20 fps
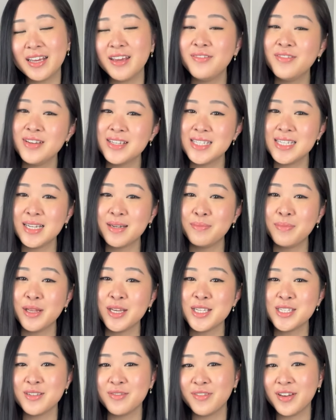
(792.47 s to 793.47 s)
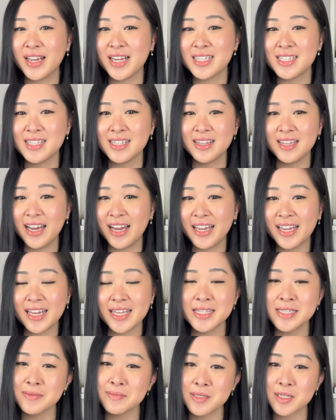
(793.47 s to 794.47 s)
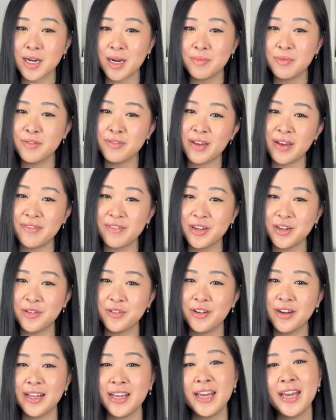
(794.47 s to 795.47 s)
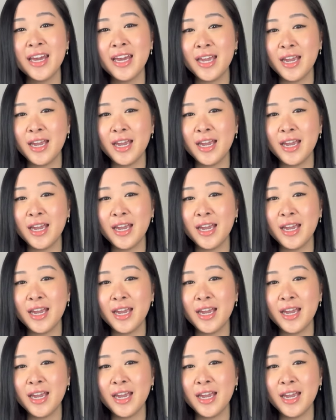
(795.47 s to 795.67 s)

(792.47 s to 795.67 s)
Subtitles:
If you did, please don't forget to like and subscribe if you haven't already.